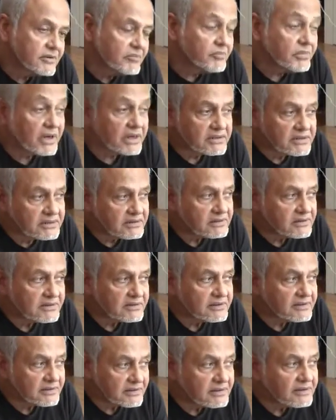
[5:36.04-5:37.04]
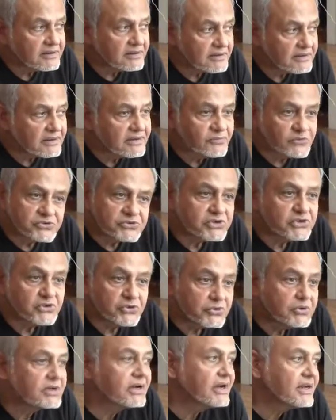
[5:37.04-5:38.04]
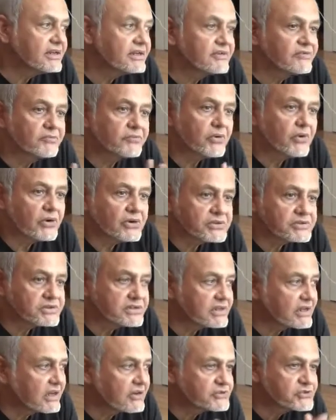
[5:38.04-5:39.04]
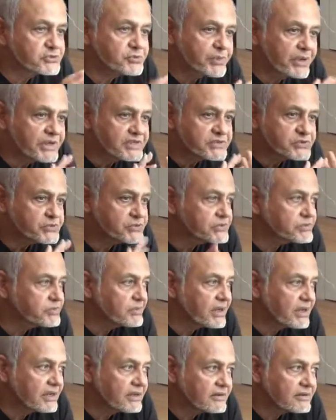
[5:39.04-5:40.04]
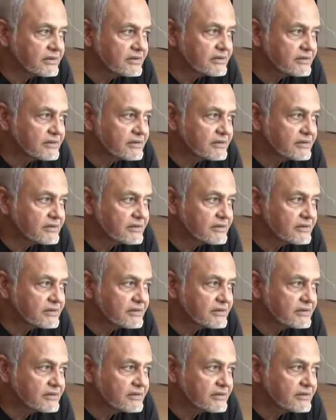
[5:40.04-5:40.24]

but it was a new kind of box and how space was made.